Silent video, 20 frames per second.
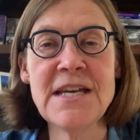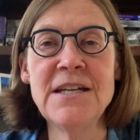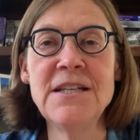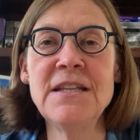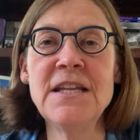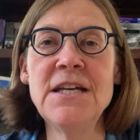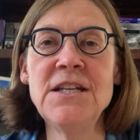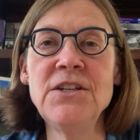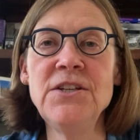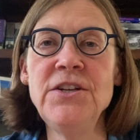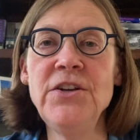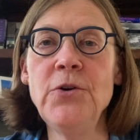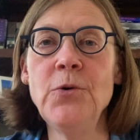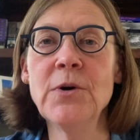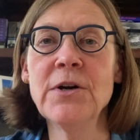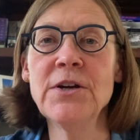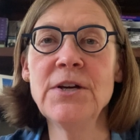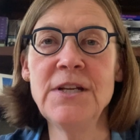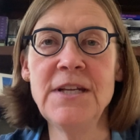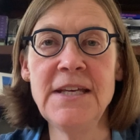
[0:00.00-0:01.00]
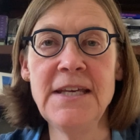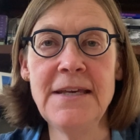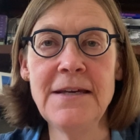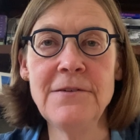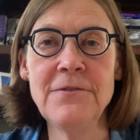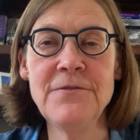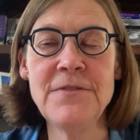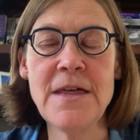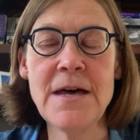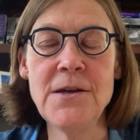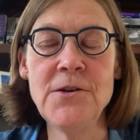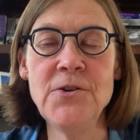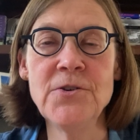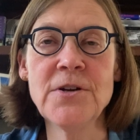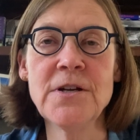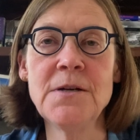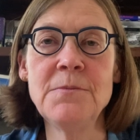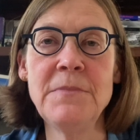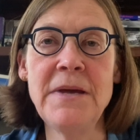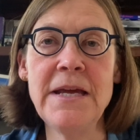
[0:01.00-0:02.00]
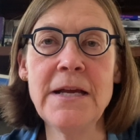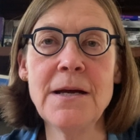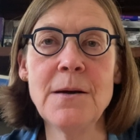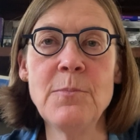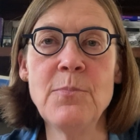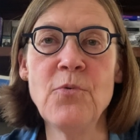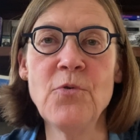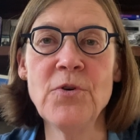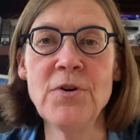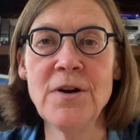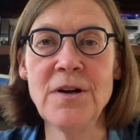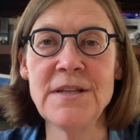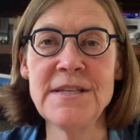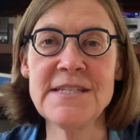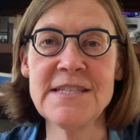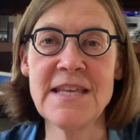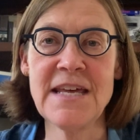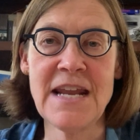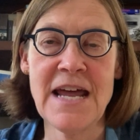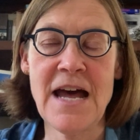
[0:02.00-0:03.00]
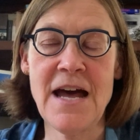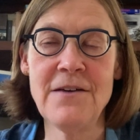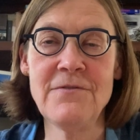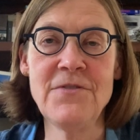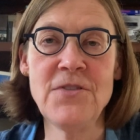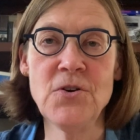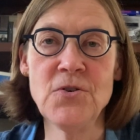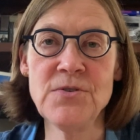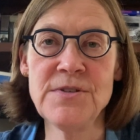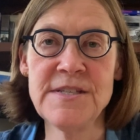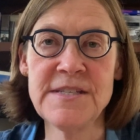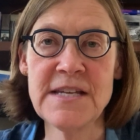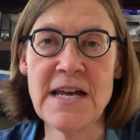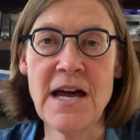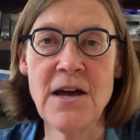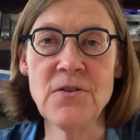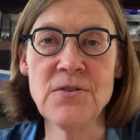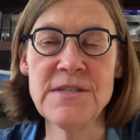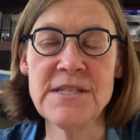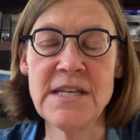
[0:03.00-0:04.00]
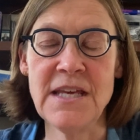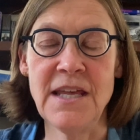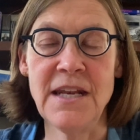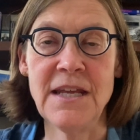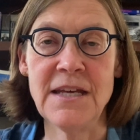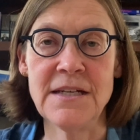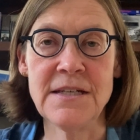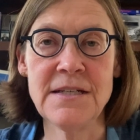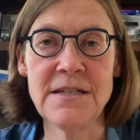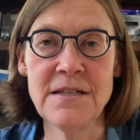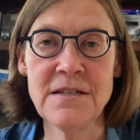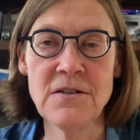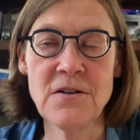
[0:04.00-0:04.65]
and then you are going to you're going to make up words that have those sounds in it,